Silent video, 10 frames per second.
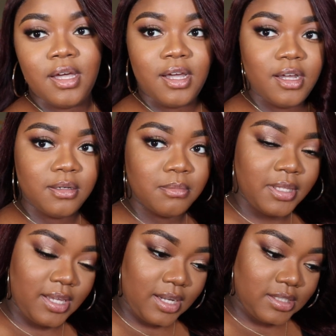Um, but
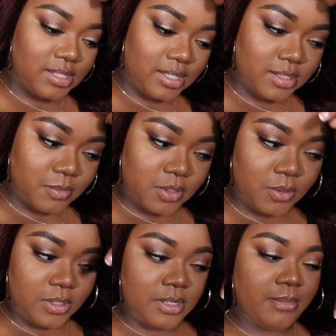yeah, I just got done
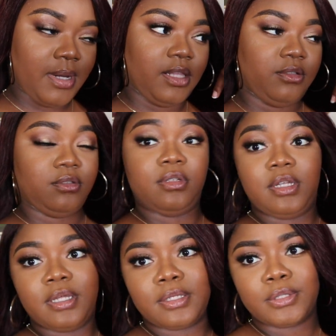recording my little
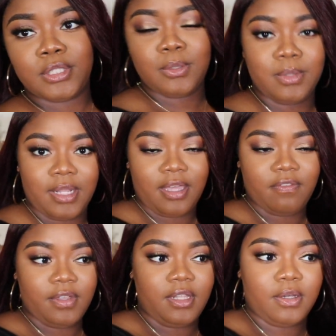Q and A
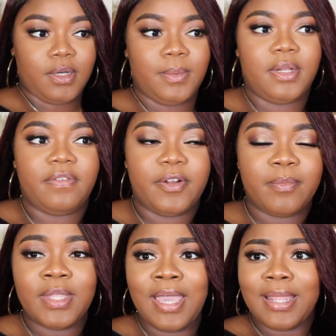video or whatever.
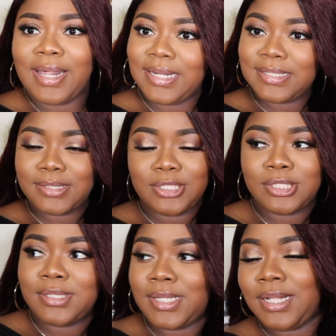Now I just,
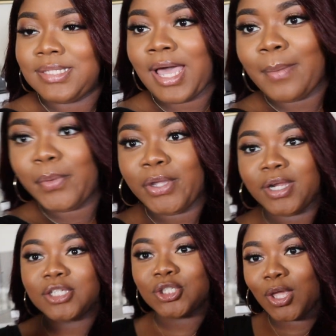just decided to hop on
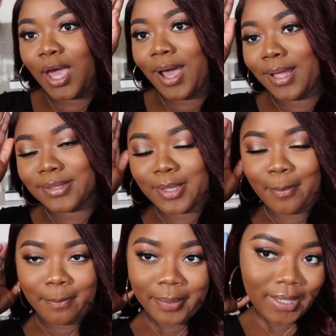here and show y'all the
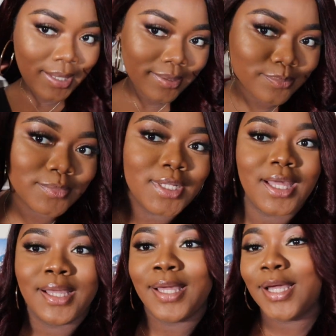beat,
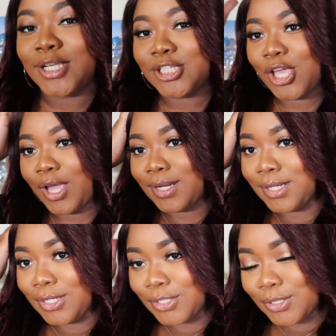show y'all the
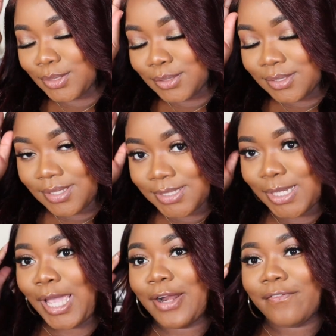look, show
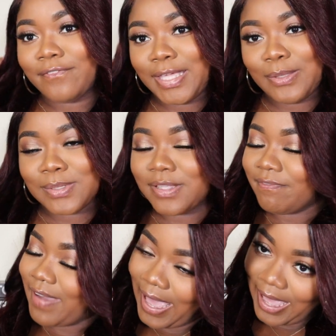y'all the feels, the
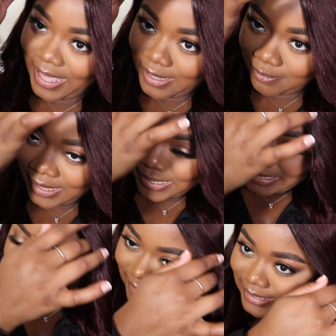vibe, I
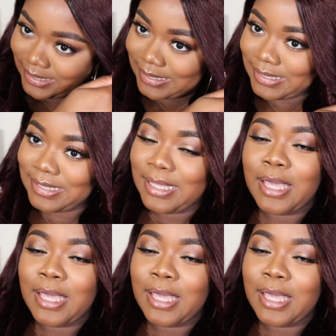guess.